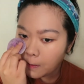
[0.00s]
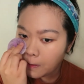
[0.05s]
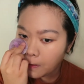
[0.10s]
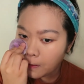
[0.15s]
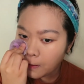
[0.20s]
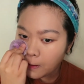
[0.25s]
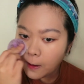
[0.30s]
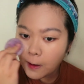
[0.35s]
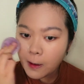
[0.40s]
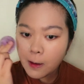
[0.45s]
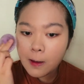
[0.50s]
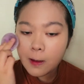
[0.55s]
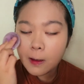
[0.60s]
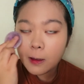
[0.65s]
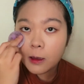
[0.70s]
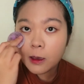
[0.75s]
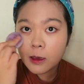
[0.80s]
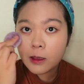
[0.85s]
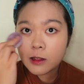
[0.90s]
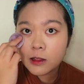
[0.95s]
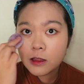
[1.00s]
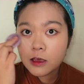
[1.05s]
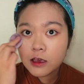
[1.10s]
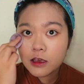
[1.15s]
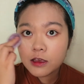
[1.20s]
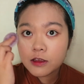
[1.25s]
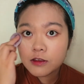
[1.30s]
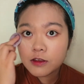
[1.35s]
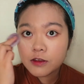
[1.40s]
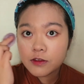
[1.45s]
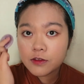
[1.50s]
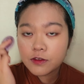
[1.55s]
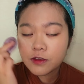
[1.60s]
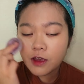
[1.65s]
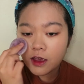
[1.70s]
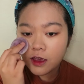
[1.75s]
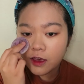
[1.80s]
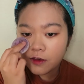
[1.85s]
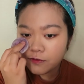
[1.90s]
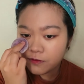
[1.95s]
Just set it lightly since
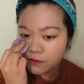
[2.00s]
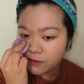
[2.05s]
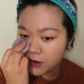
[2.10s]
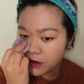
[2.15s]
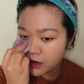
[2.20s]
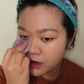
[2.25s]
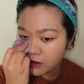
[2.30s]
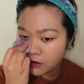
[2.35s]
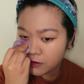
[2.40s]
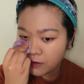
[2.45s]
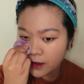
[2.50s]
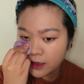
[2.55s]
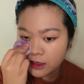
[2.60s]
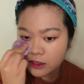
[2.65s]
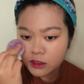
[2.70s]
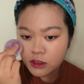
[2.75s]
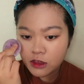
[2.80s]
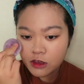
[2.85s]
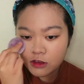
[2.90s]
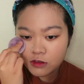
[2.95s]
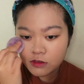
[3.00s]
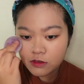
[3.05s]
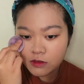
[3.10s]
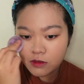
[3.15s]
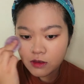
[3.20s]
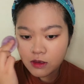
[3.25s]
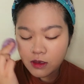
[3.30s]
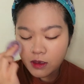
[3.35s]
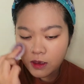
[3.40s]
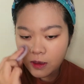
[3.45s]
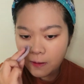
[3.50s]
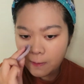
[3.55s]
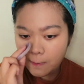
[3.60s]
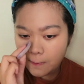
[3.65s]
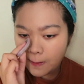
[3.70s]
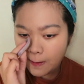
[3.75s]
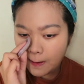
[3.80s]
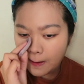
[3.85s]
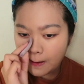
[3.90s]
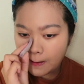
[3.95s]
I have pretty dry cheeks.
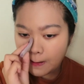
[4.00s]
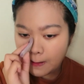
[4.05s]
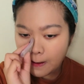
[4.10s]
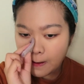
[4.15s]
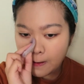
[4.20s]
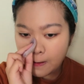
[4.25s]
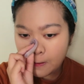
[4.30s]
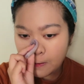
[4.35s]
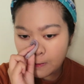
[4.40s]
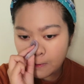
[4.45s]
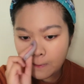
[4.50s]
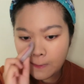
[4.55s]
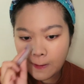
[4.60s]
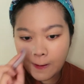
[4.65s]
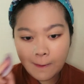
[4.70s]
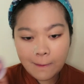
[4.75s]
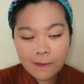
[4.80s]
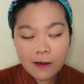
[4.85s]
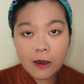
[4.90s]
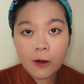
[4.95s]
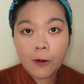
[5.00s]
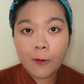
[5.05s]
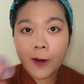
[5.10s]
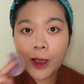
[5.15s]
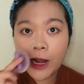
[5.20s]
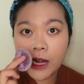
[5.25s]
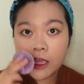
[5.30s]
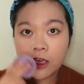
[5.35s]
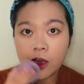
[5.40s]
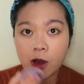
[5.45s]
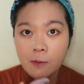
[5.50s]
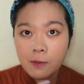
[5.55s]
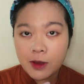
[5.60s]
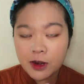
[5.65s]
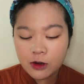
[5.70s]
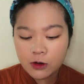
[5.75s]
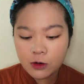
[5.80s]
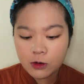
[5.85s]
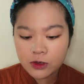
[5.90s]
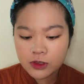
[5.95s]
But I tend to like get oily on my
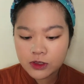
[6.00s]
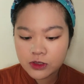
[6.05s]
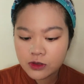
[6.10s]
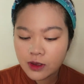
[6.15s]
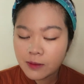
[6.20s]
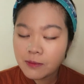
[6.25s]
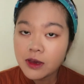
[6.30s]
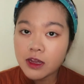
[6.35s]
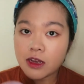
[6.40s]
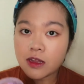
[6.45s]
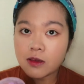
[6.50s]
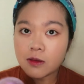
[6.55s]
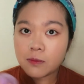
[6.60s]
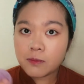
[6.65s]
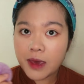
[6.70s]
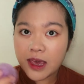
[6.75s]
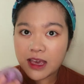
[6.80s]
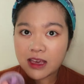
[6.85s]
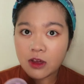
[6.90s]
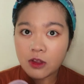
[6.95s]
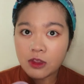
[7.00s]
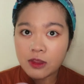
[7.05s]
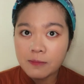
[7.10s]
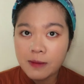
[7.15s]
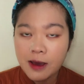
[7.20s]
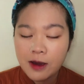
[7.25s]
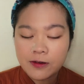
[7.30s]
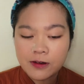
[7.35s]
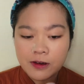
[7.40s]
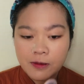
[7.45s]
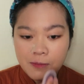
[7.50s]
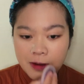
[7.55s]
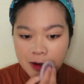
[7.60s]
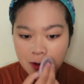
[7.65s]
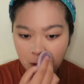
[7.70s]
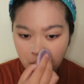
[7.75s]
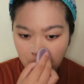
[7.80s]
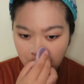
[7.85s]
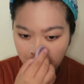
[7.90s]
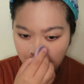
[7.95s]
nose. So I'm gonna pack on the powder on my
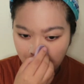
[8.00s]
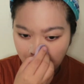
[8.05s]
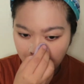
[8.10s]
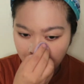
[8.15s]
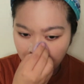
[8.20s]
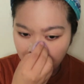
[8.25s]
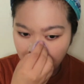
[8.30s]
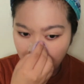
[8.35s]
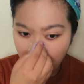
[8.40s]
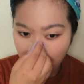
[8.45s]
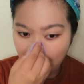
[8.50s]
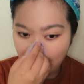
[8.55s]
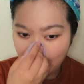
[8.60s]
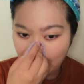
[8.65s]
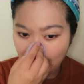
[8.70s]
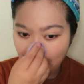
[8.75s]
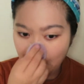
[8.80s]
nose a little bit more.